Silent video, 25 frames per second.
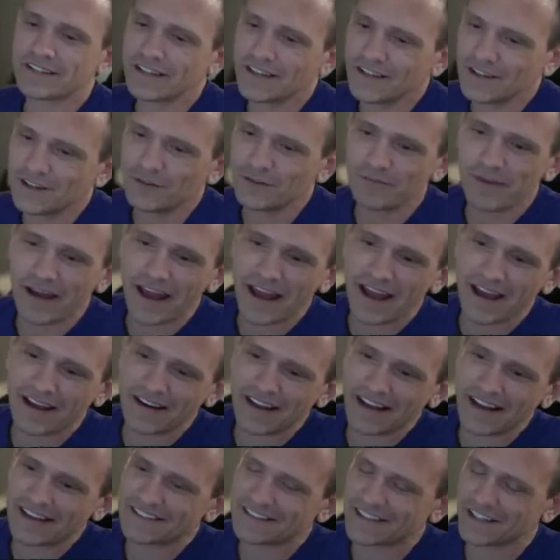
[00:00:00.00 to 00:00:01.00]
2,
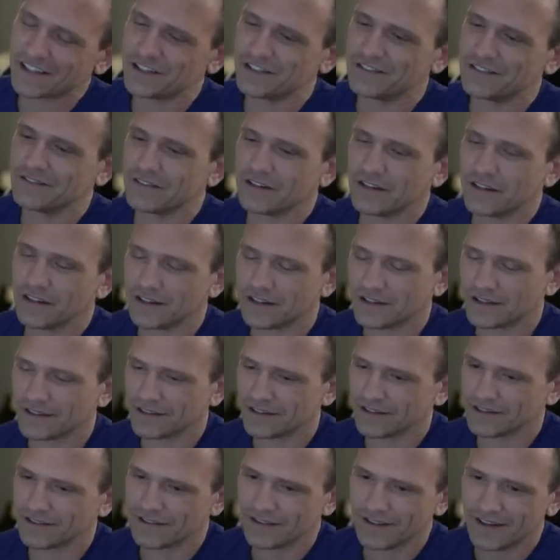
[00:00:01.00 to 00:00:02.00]
man, is
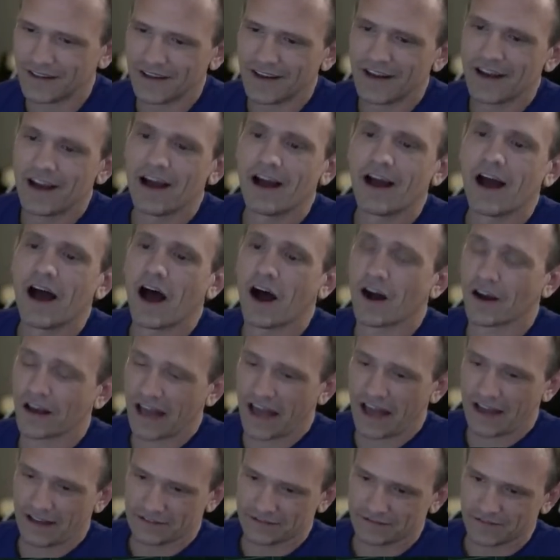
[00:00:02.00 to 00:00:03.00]
a...
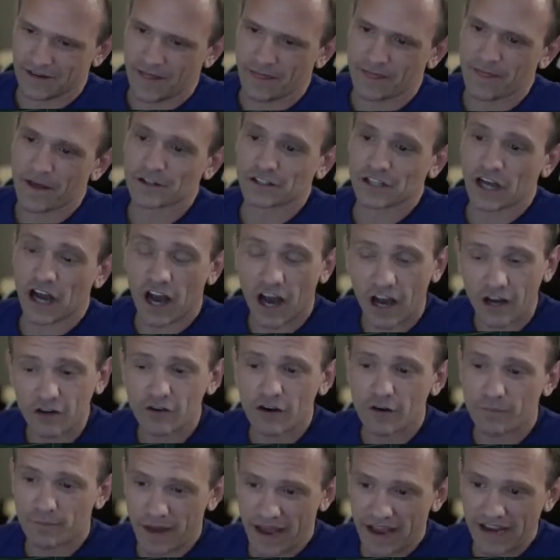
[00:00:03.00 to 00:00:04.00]
Okay, there's
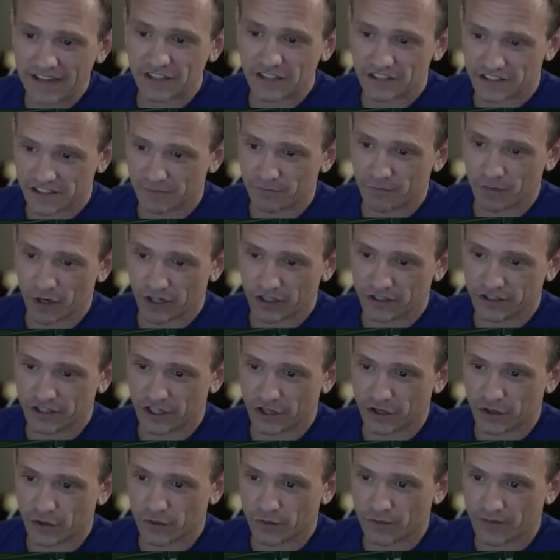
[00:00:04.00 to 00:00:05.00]
100 pages in book
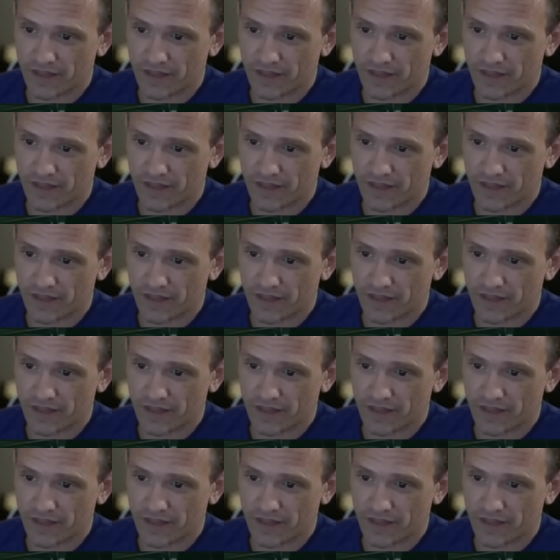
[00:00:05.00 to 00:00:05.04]
2